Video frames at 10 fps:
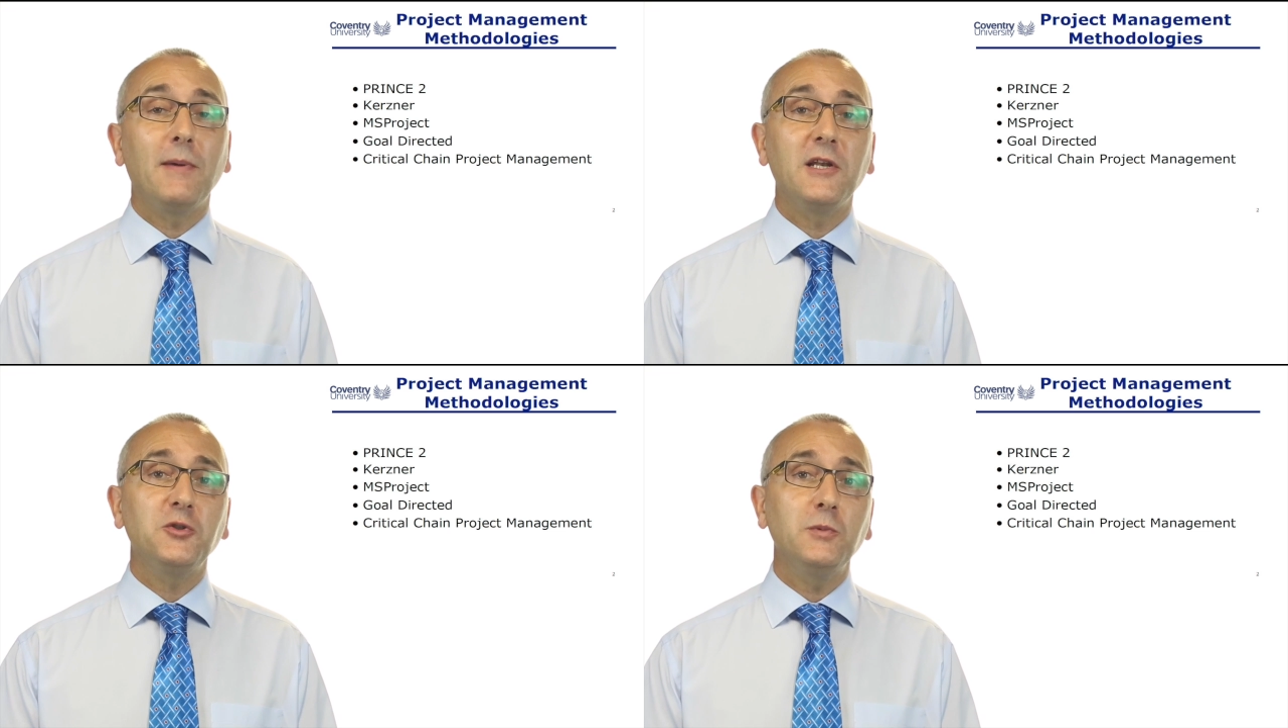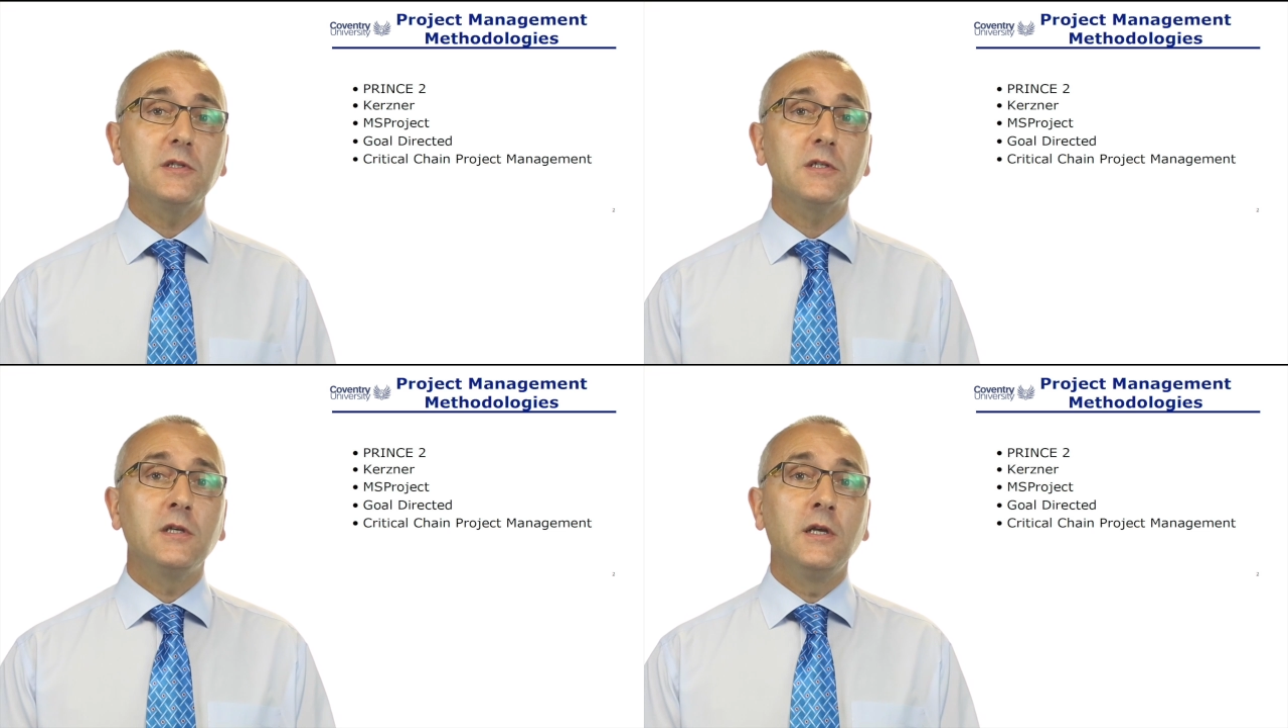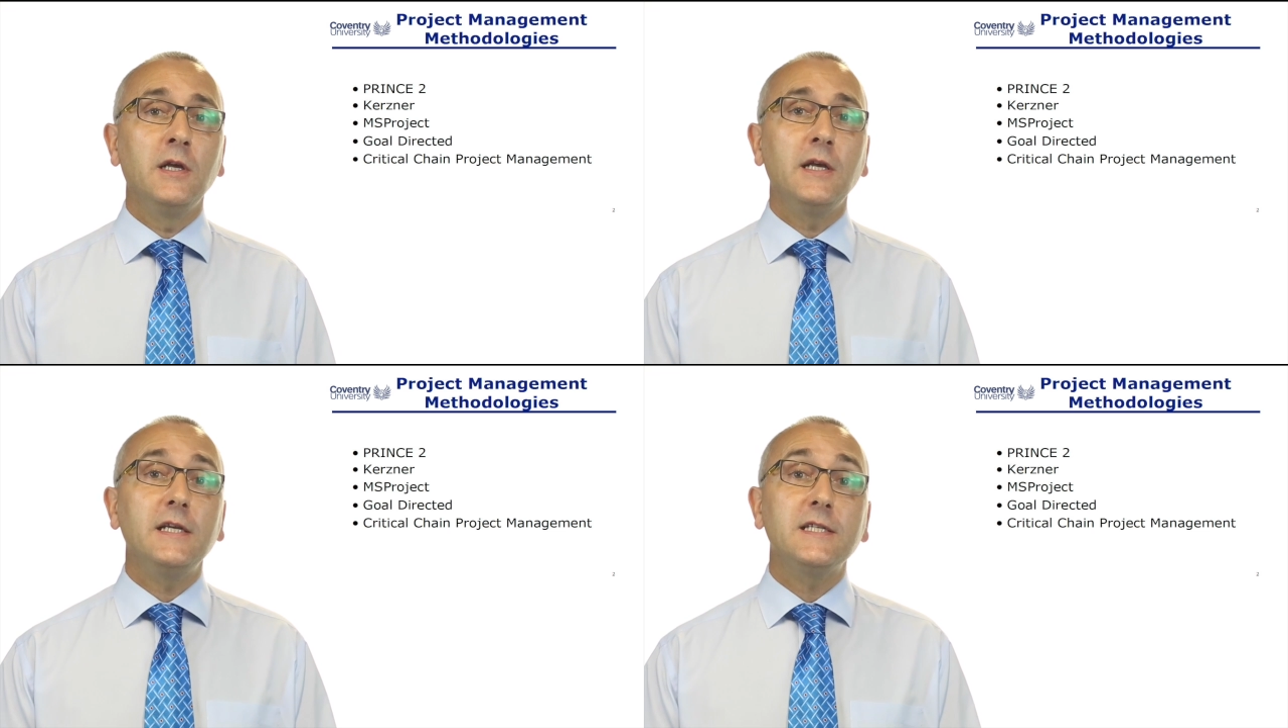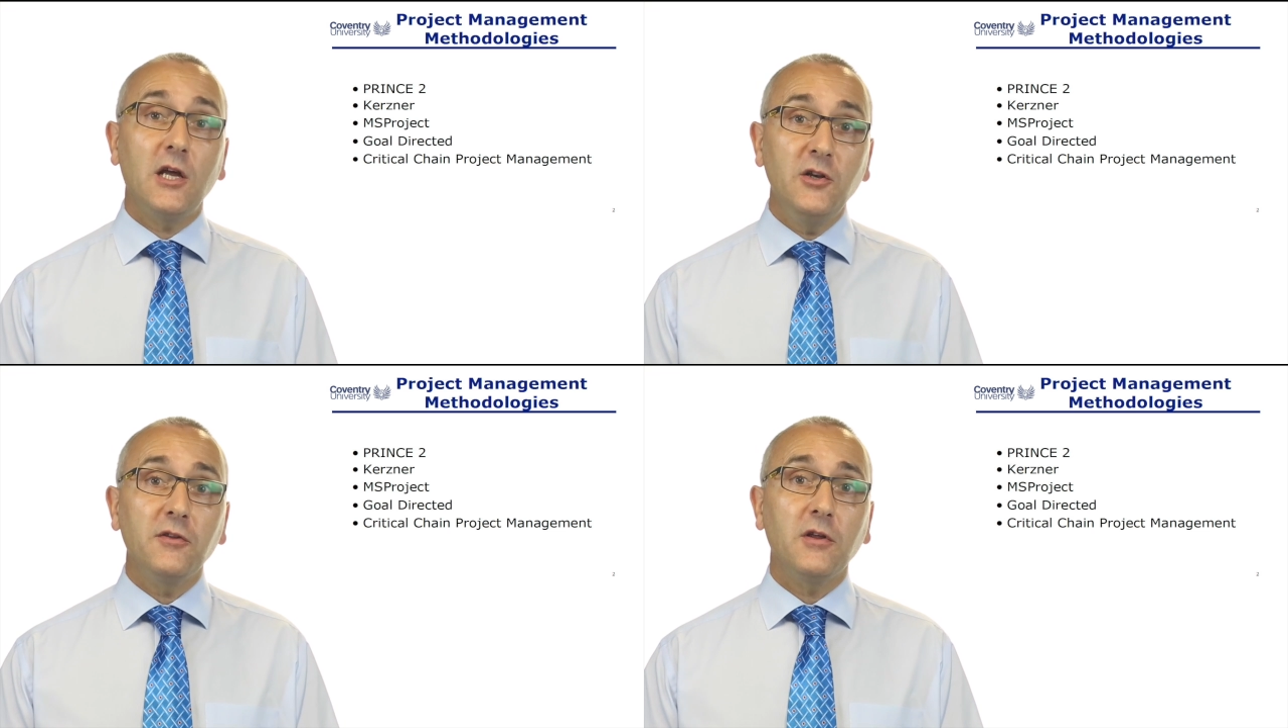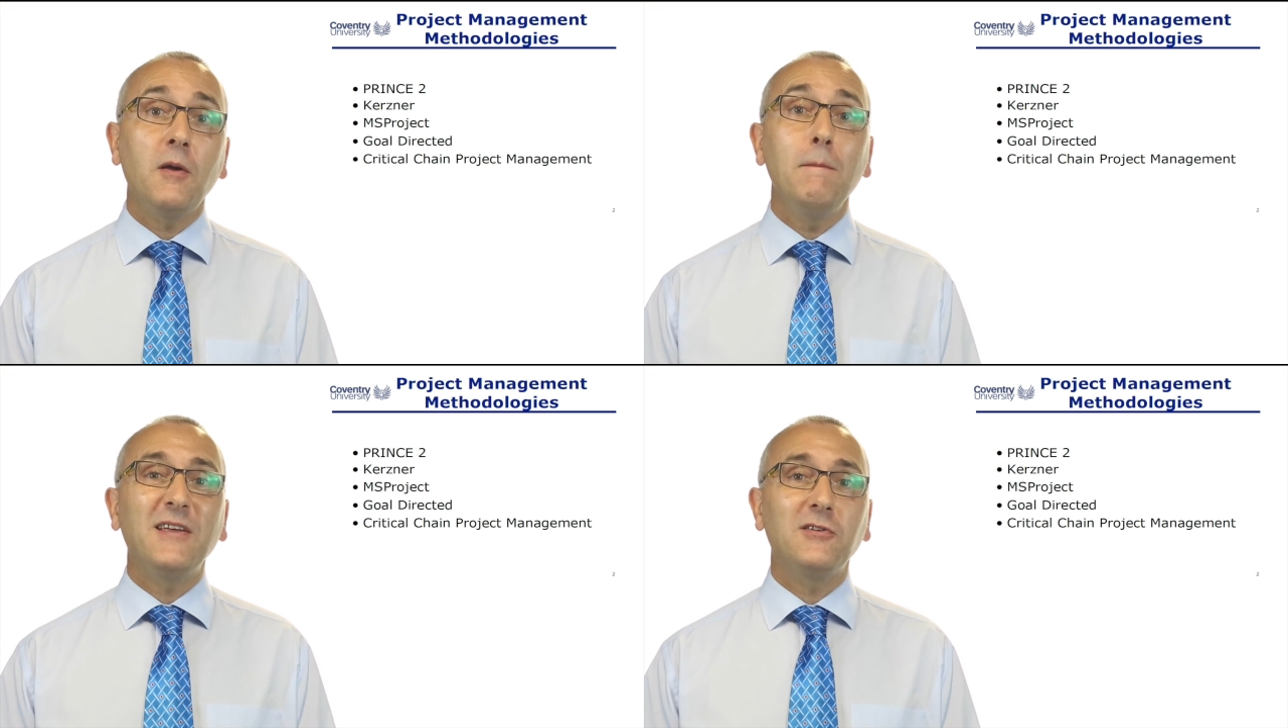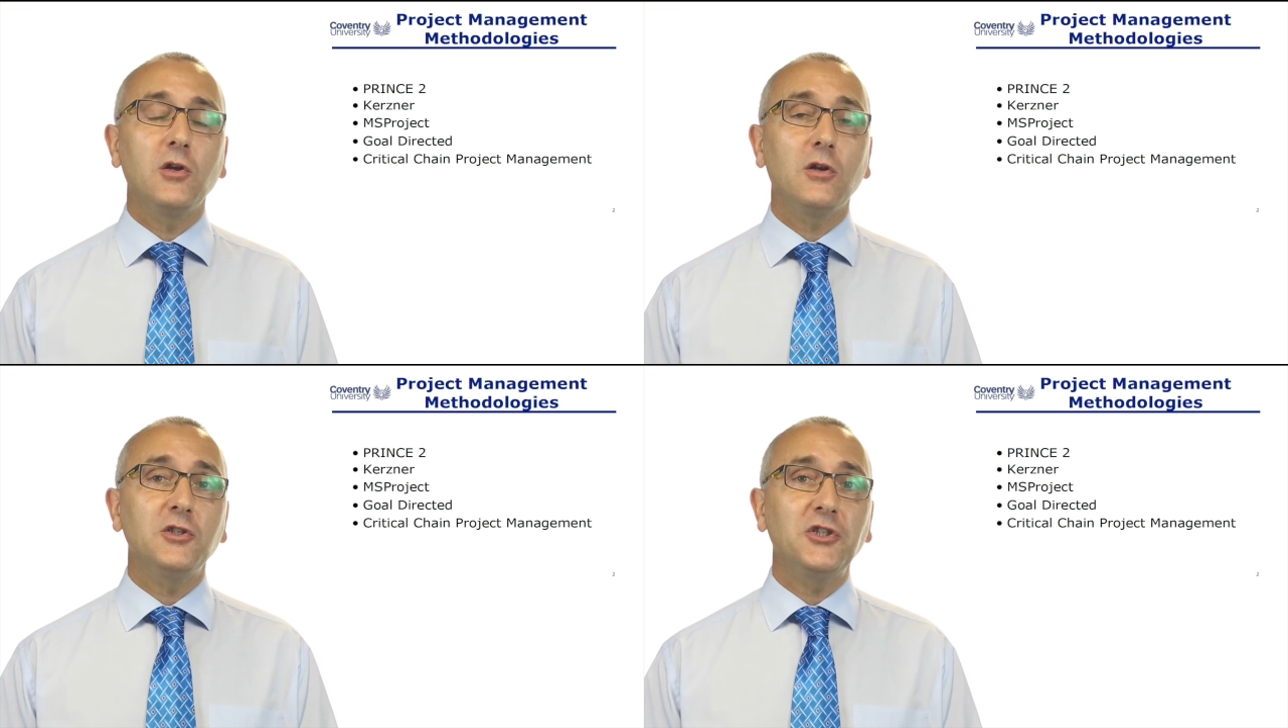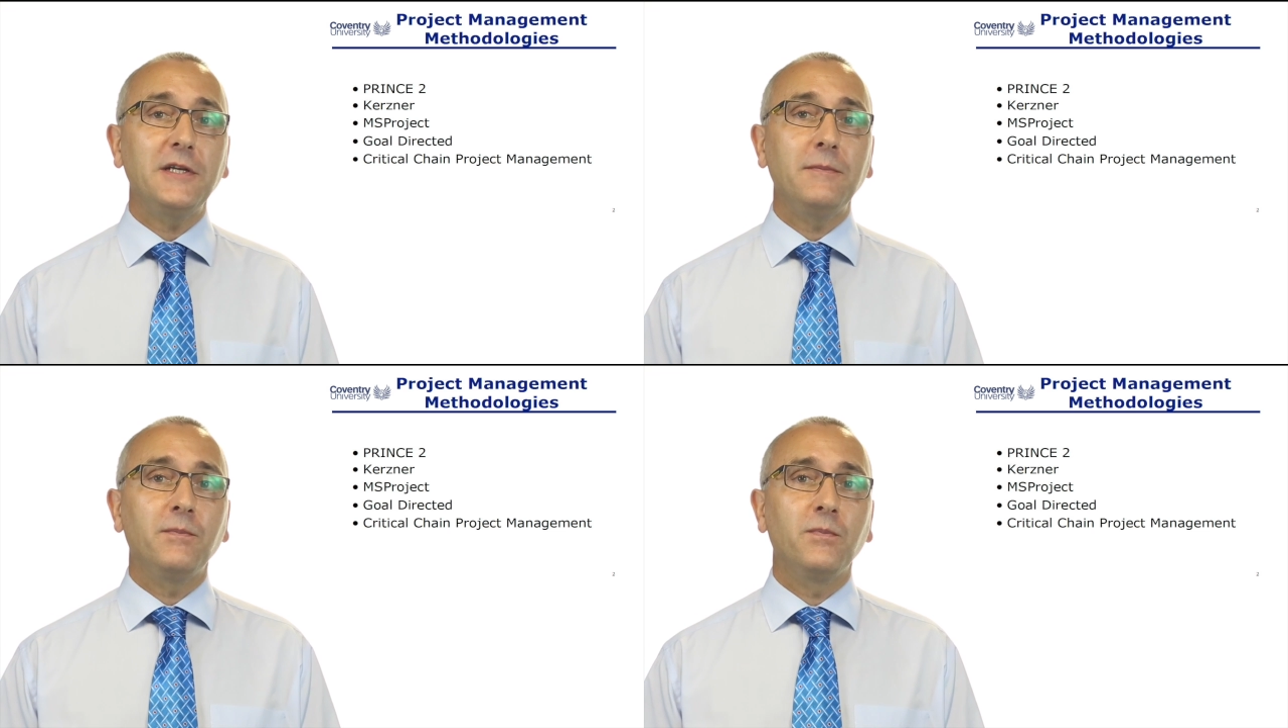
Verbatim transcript: management is another methodology.